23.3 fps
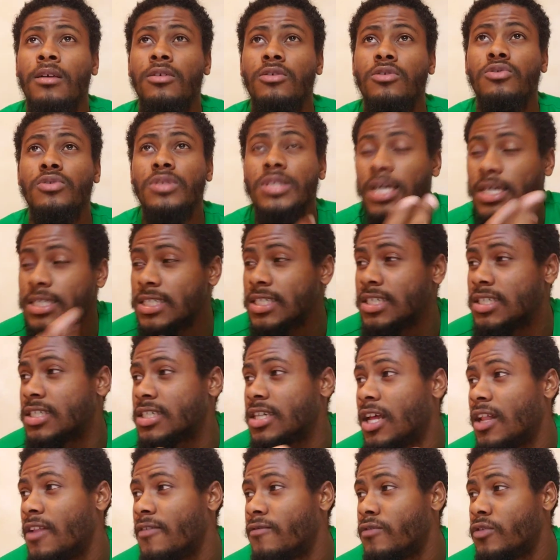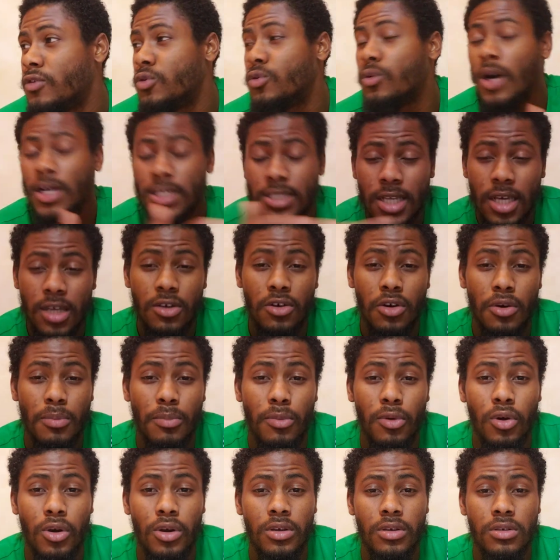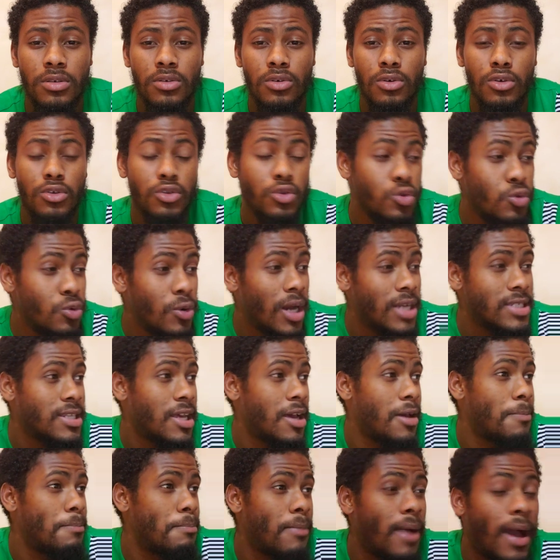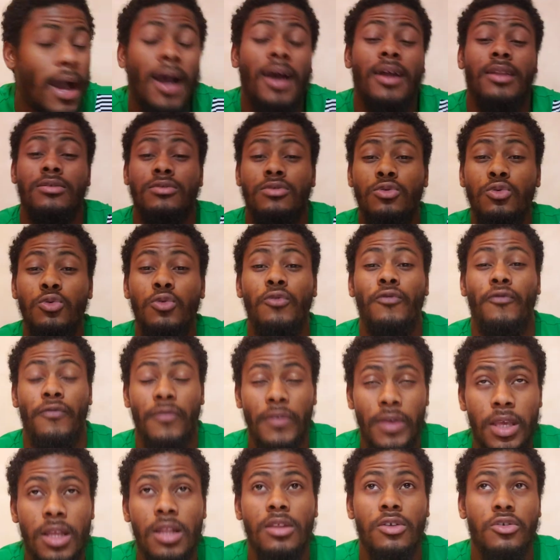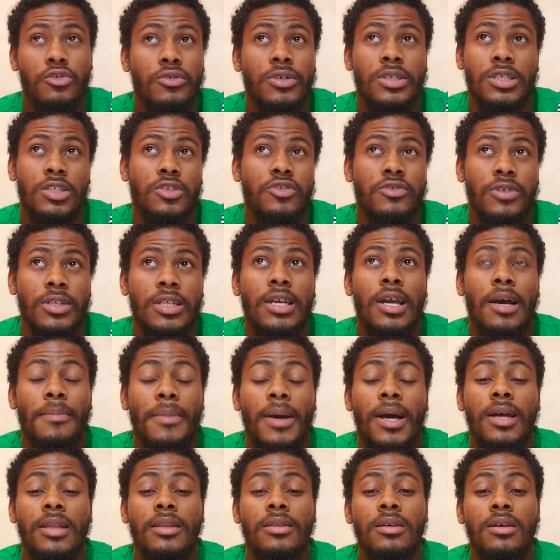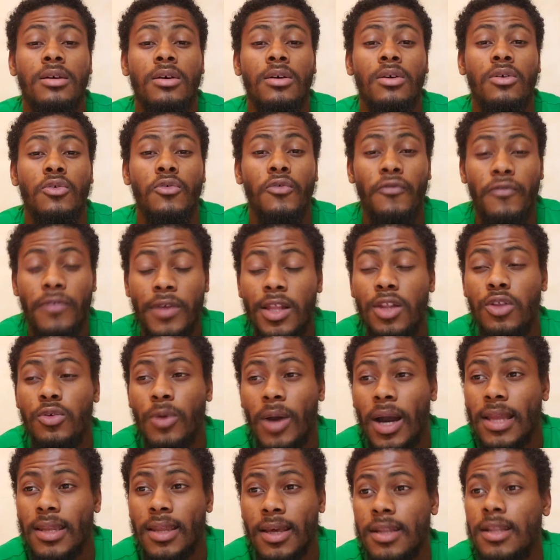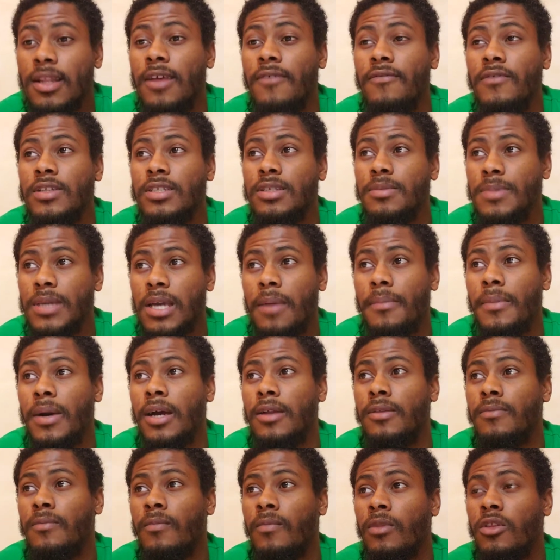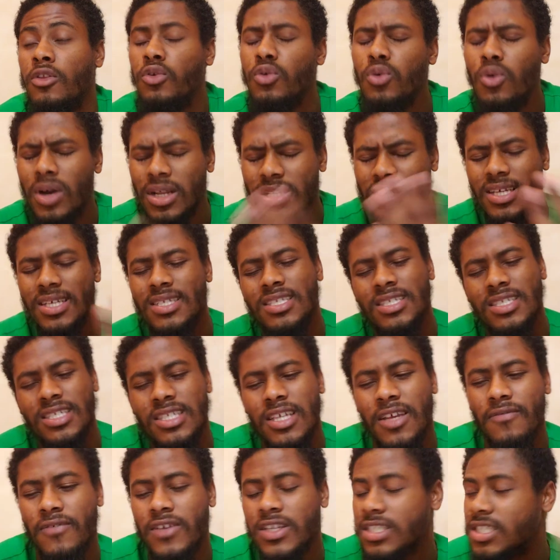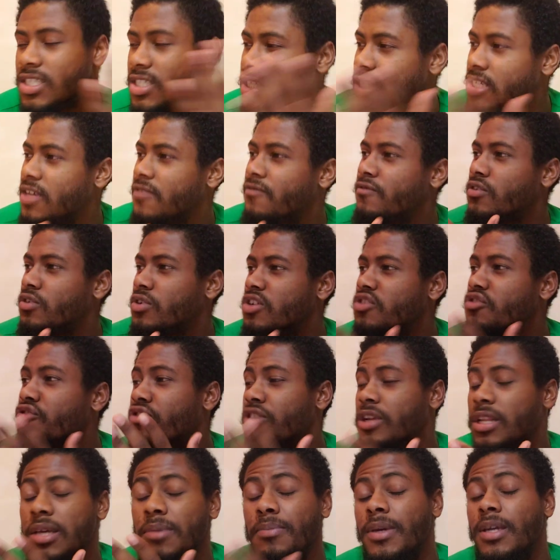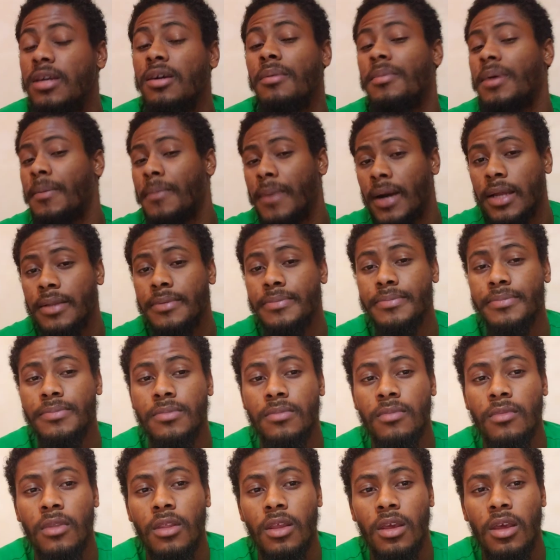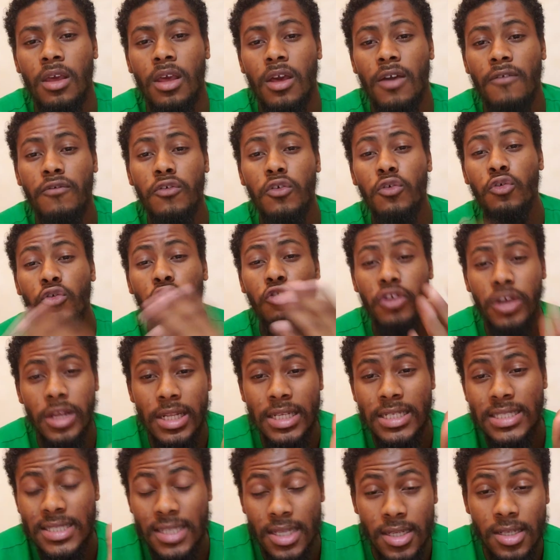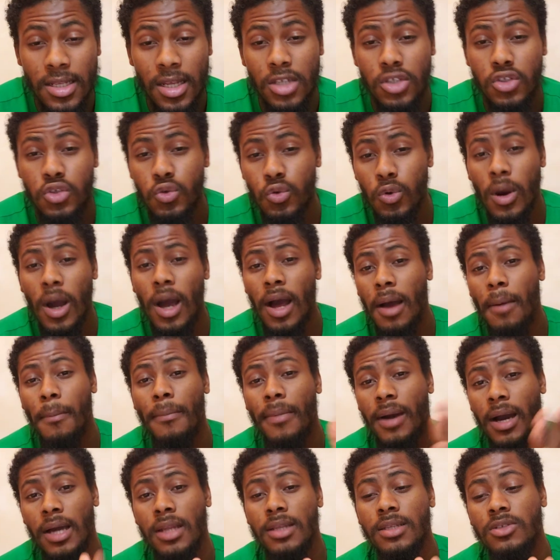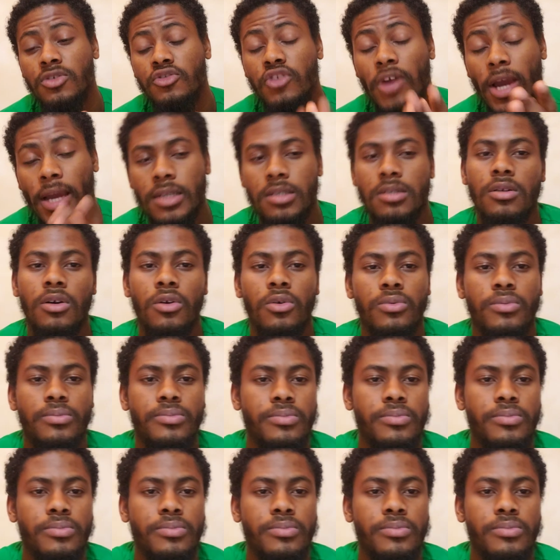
You test yourself, you as a young boy, or you as a man who feel you is really a man, who feel you at that level to be a man. You want to test yourself and see if you could really become a man. If you really think that you are a man right now.